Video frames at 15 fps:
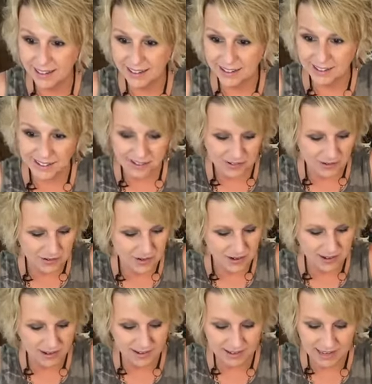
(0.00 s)
Oh,
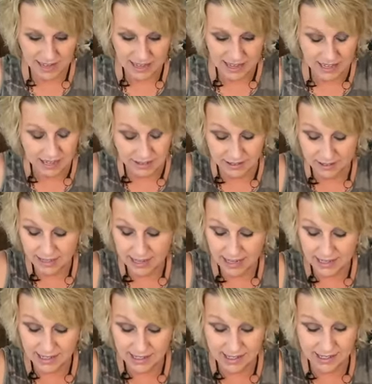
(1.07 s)
yeah,
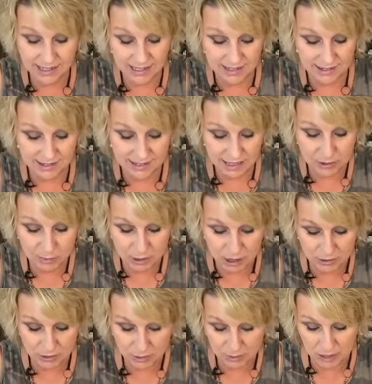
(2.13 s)
Lee is, Lee
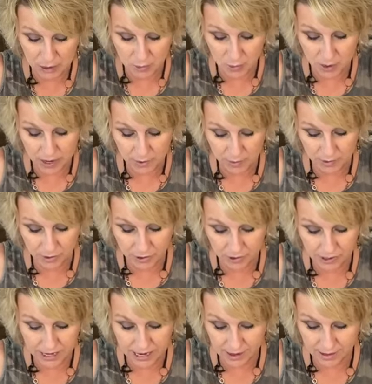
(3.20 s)
blows me away with
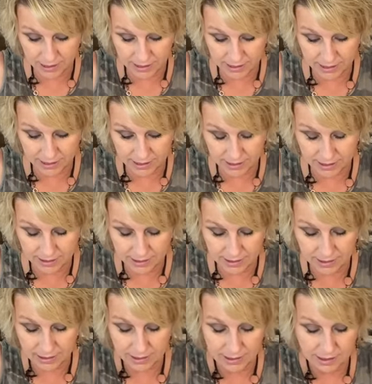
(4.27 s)
her talent
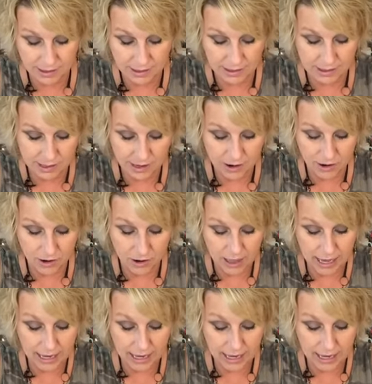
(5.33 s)
that girl.